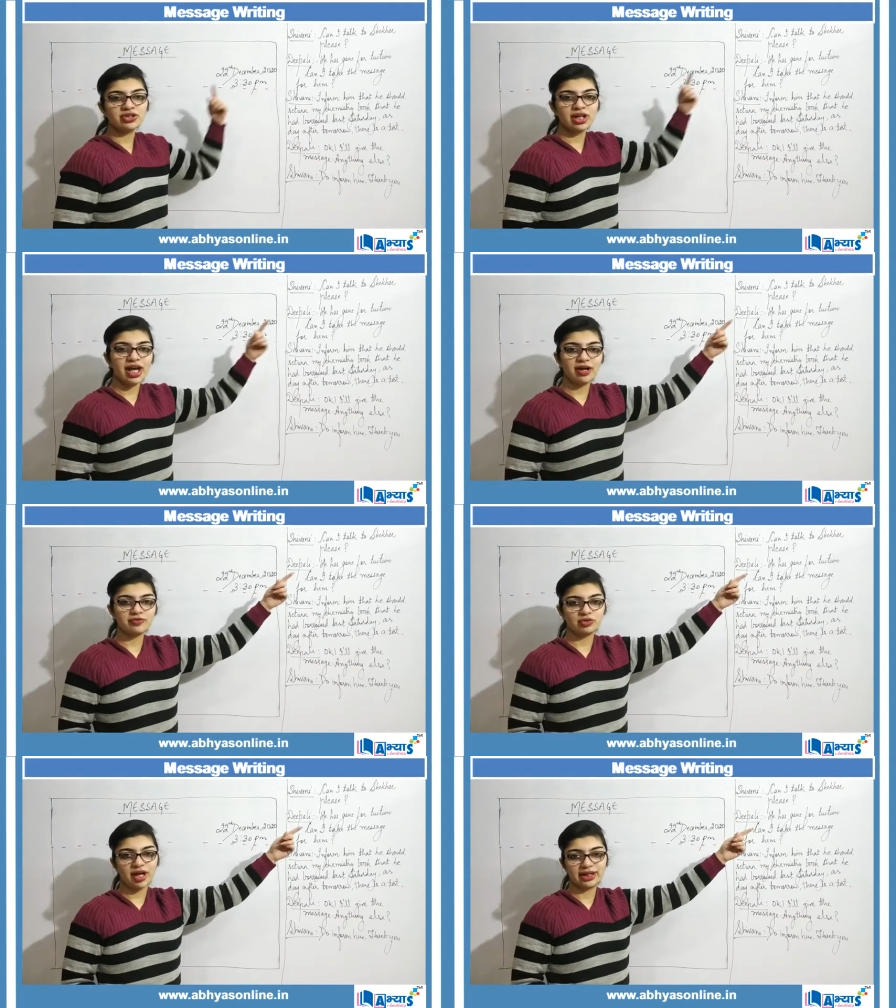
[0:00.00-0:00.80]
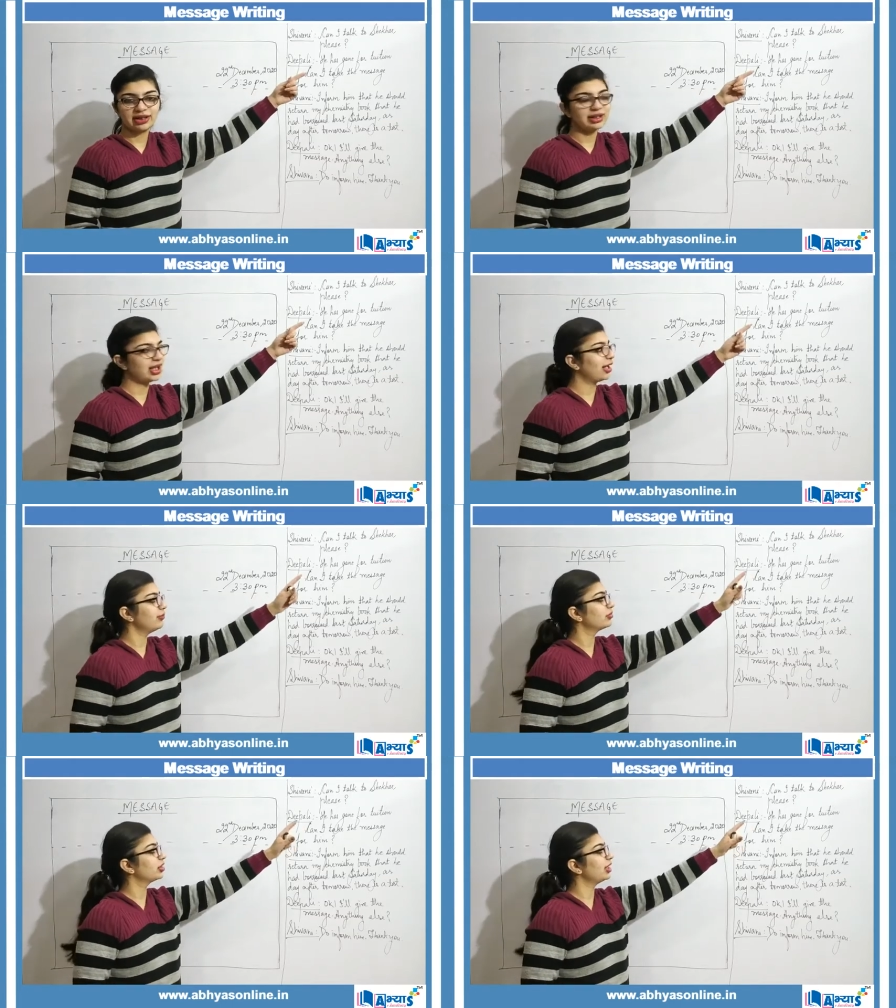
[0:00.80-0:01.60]
I have to write the
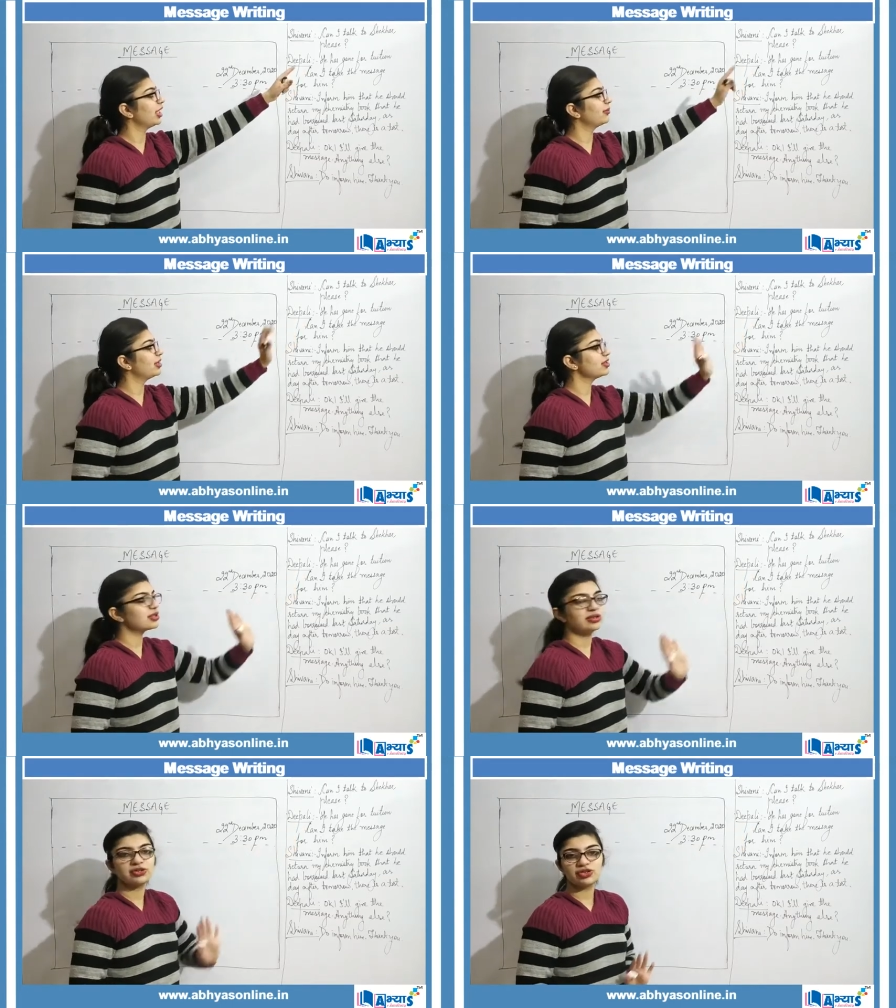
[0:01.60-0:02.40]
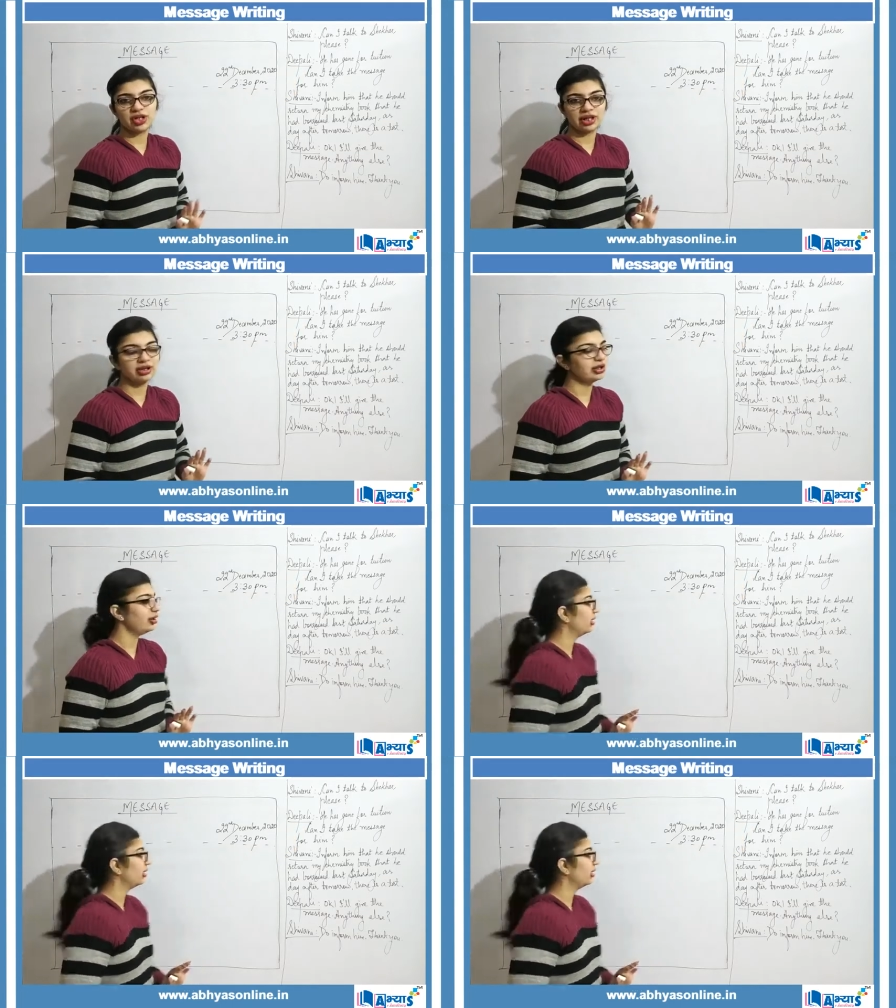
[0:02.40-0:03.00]
name. The name is Shekhar.